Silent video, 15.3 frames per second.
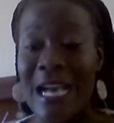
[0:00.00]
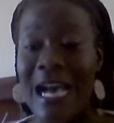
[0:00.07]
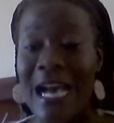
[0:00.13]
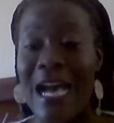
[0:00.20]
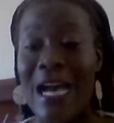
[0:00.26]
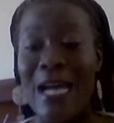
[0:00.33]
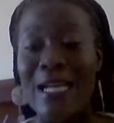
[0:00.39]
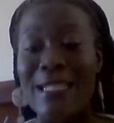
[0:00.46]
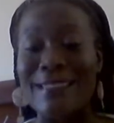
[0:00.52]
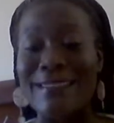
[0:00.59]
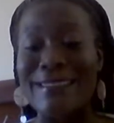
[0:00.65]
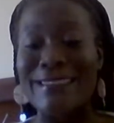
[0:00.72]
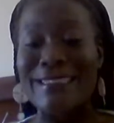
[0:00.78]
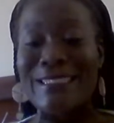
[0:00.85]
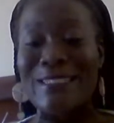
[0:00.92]

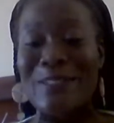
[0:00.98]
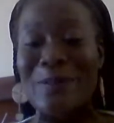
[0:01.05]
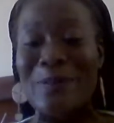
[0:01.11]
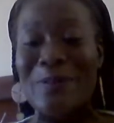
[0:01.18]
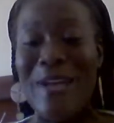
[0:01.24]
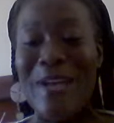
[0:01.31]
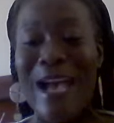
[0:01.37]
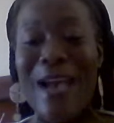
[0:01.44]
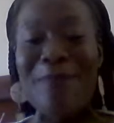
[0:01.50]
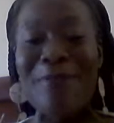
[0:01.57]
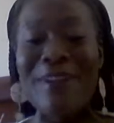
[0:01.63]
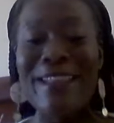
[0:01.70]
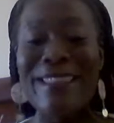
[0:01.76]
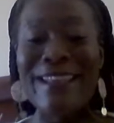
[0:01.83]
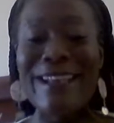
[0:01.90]
Hi,
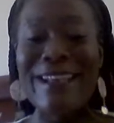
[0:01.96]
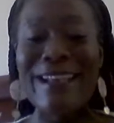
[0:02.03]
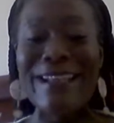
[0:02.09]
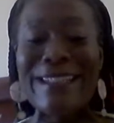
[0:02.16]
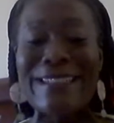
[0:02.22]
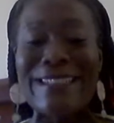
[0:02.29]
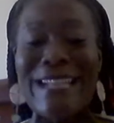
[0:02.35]
brother.